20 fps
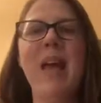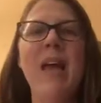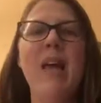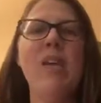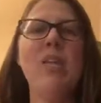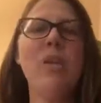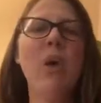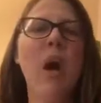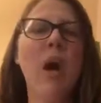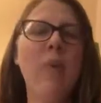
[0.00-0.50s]

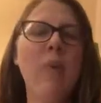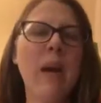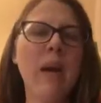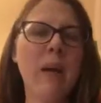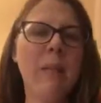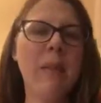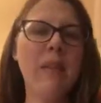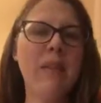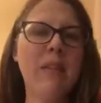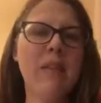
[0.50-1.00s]
So I
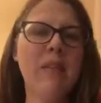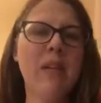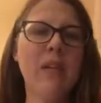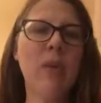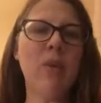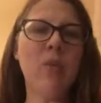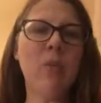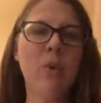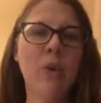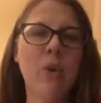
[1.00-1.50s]
recommend this in
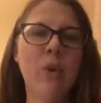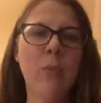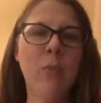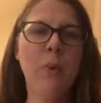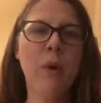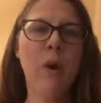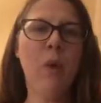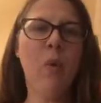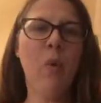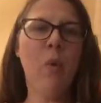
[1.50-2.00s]
groups
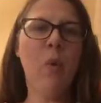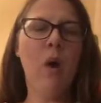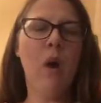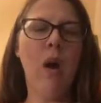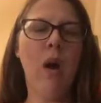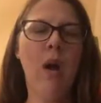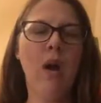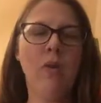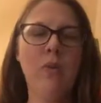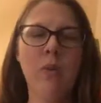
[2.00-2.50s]

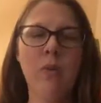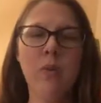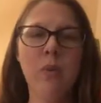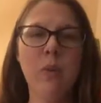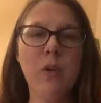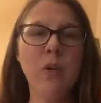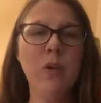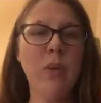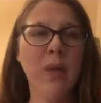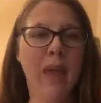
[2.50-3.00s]

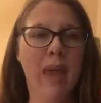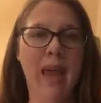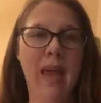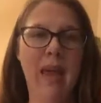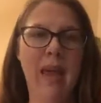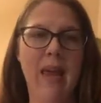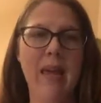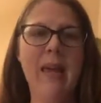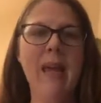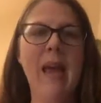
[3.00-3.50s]
where you
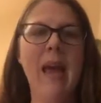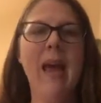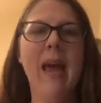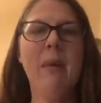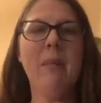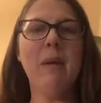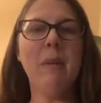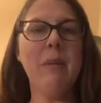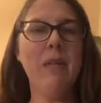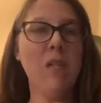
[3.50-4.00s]
can. I'm
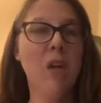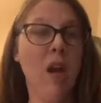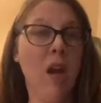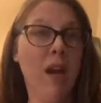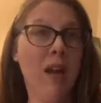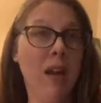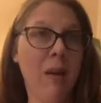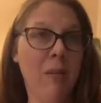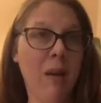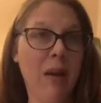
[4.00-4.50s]
going to be
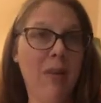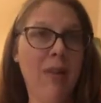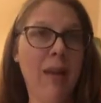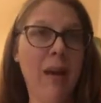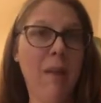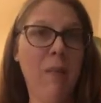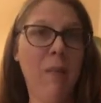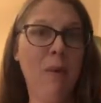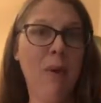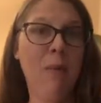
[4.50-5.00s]
talking about
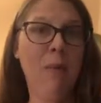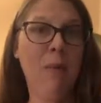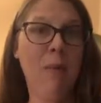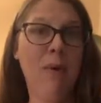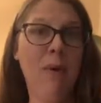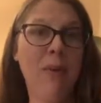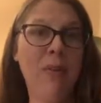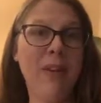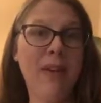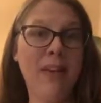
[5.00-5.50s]
that more and more in
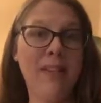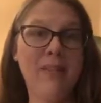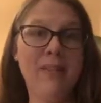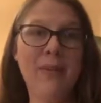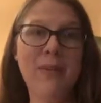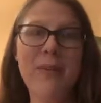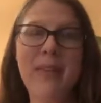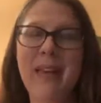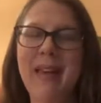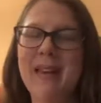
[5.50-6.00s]
the next few
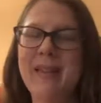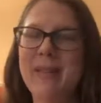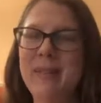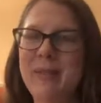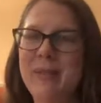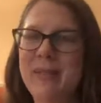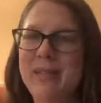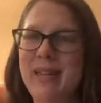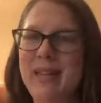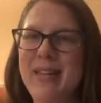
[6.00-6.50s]
days, so
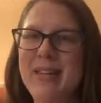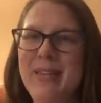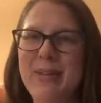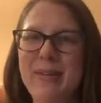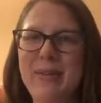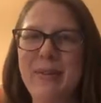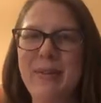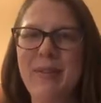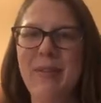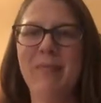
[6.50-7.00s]
stay
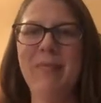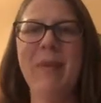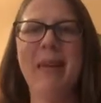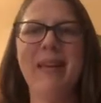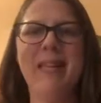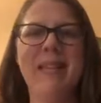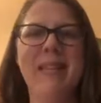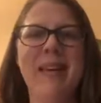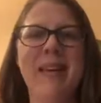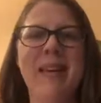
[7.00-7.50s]
tuned. If
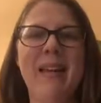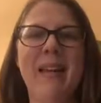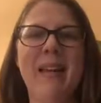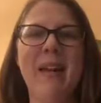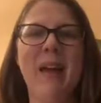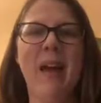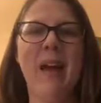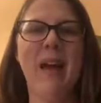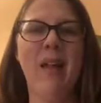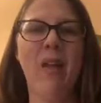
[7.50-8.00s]
meditating
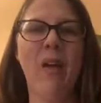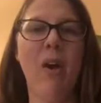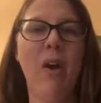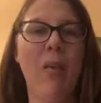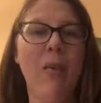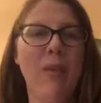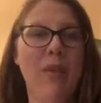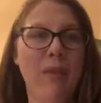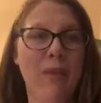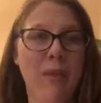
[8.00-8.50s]
along
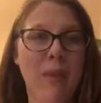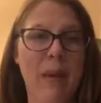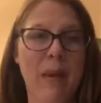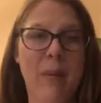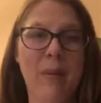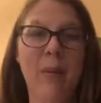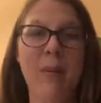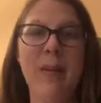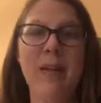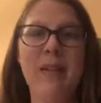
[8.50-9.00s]
with other
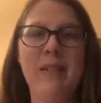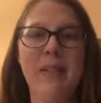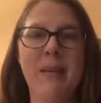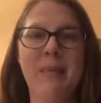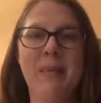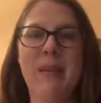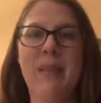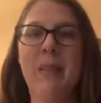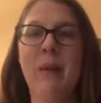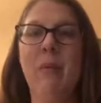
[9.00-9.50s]
people is something
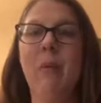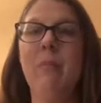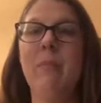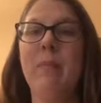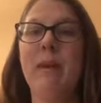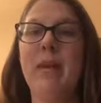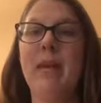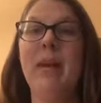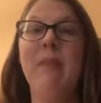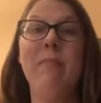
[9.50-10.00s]
that would
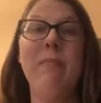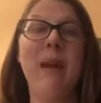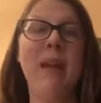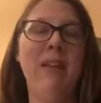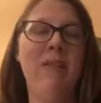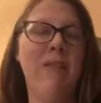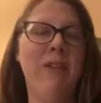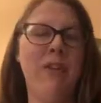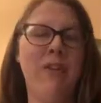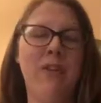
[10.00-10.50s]
be a
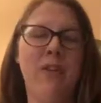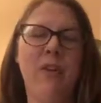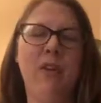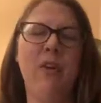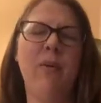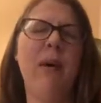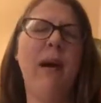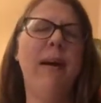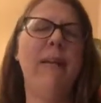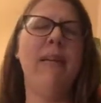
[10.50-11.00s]
benefit to
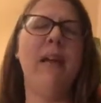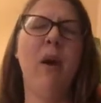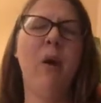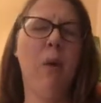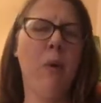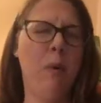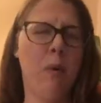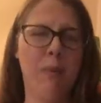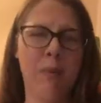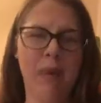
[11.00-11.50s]
you, I know
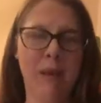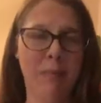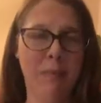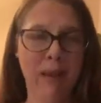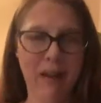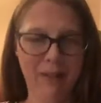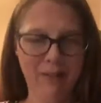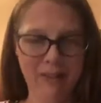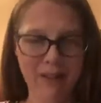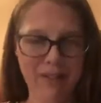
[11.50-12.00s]
it would be a
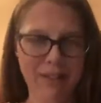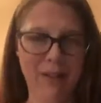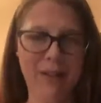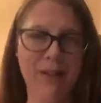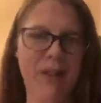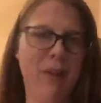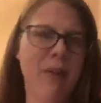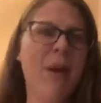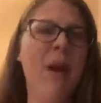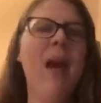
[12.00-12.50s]
benefit to
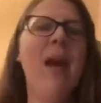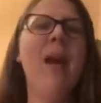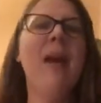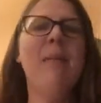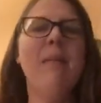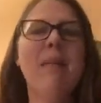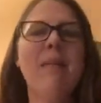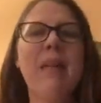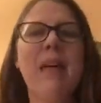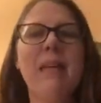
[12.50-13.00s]
you,
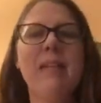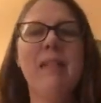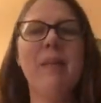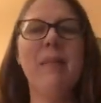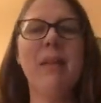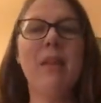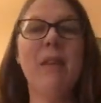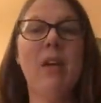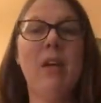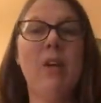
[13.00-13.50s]
but that's
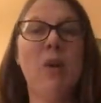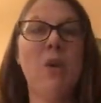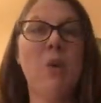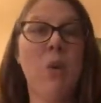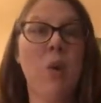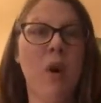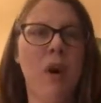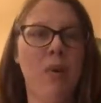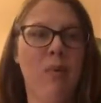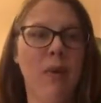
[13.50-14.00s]
something that you
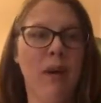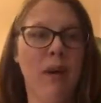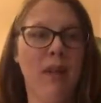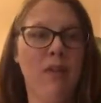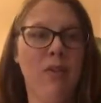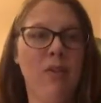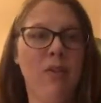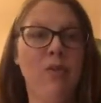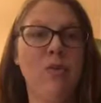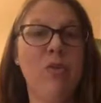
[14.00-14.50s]
are ready
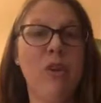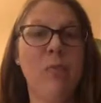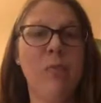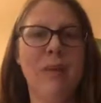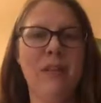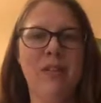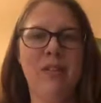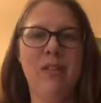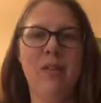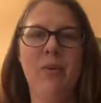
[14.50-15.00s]
to jump
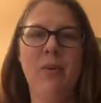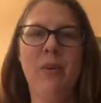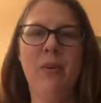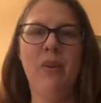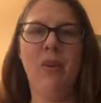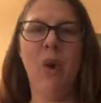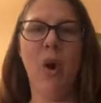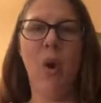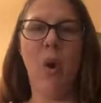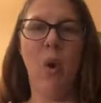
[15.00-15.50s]
into in
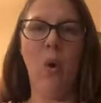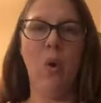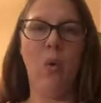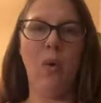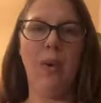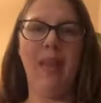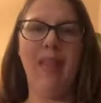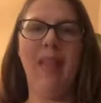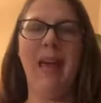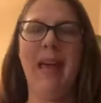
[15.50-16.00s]
your own
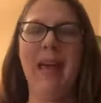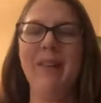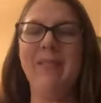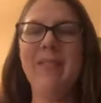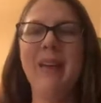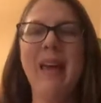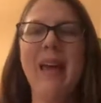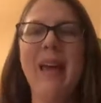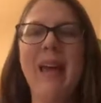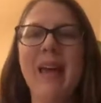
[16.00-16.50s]
life.
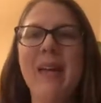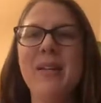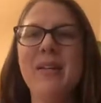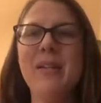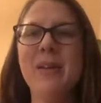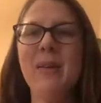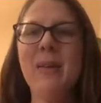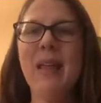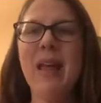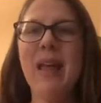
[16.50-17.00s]

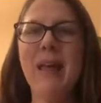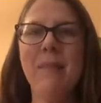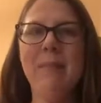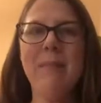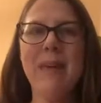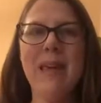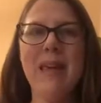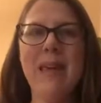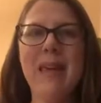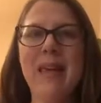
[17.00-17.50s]
So let
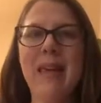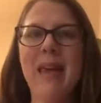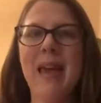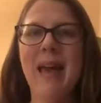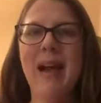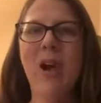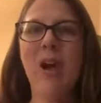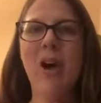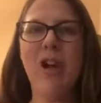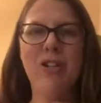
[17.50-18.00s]
me
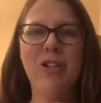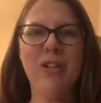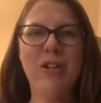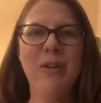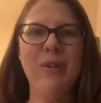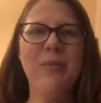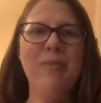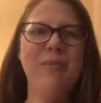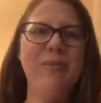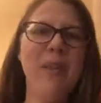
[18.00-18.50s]
caution
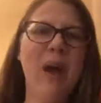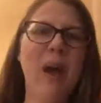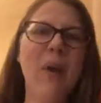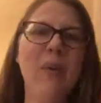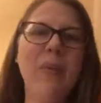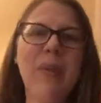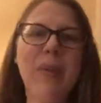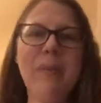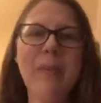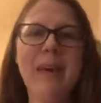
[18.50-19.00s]
you,
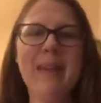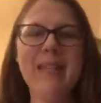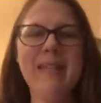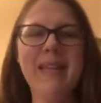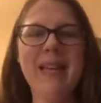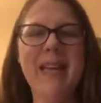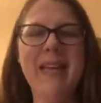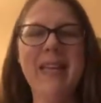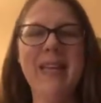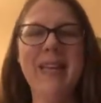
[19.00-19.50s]
only
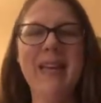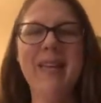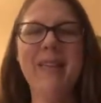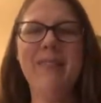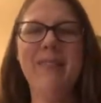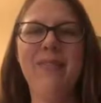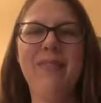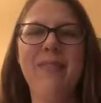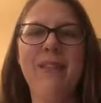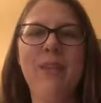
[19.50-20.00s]
meditate if
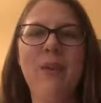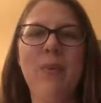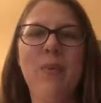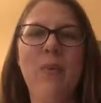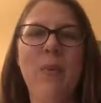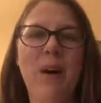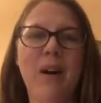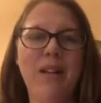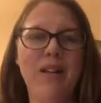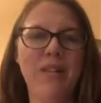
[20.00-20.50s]
you
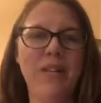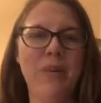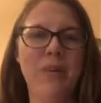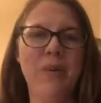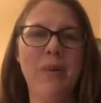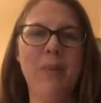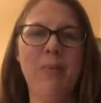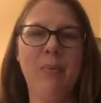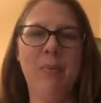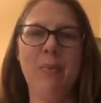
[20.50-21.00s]
want to
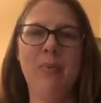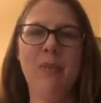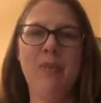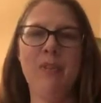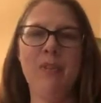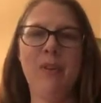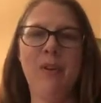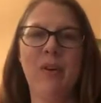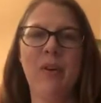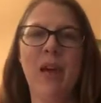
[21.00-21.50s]
improve your
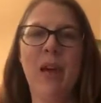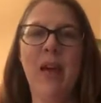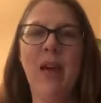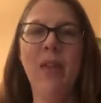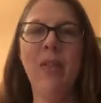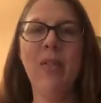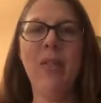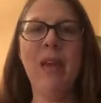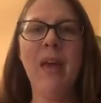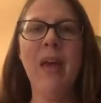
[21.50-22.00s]
physical
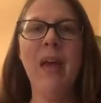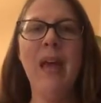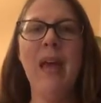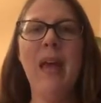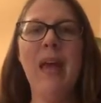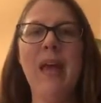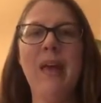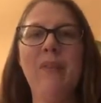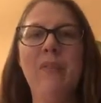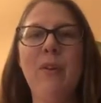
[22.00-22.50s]
health,
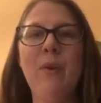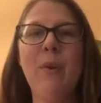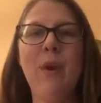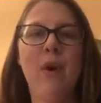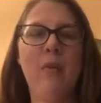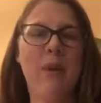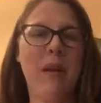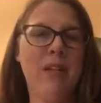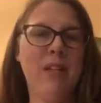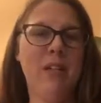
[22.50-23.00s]
if you are
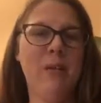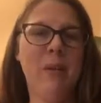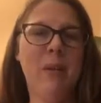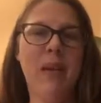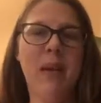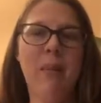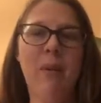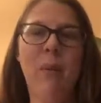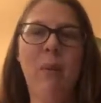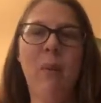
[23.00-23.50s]
ready to
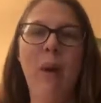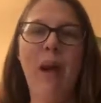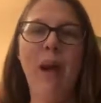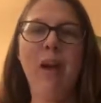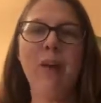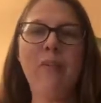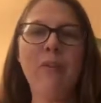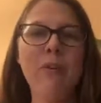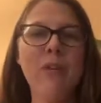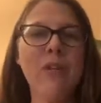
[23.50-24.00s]
become aware
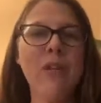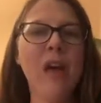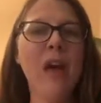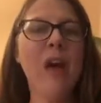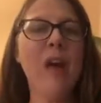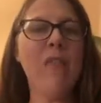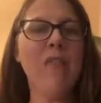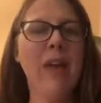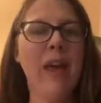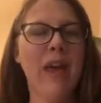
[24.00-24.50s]
of
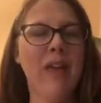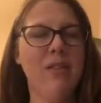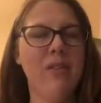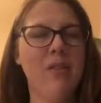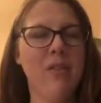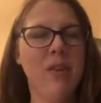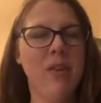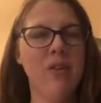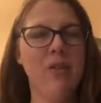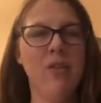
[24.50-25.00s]
yourself and
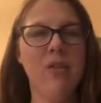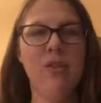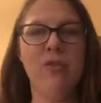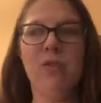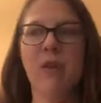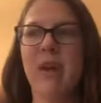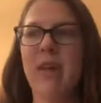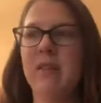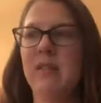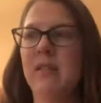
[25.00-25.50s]
start to
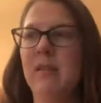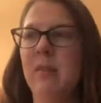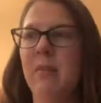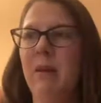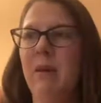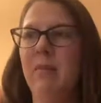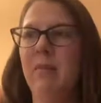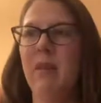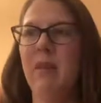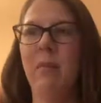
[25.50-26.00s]
address some
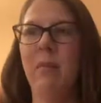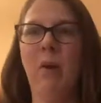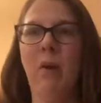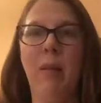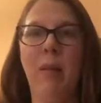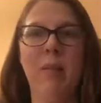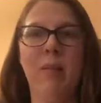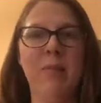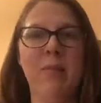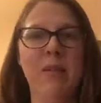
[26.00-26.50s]
of the
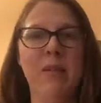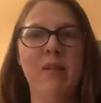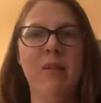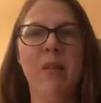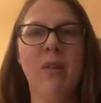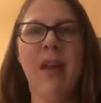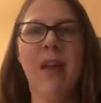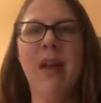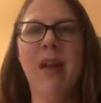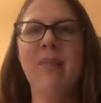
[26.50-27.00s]
problems in your
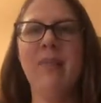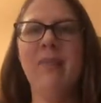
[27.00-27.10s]
life,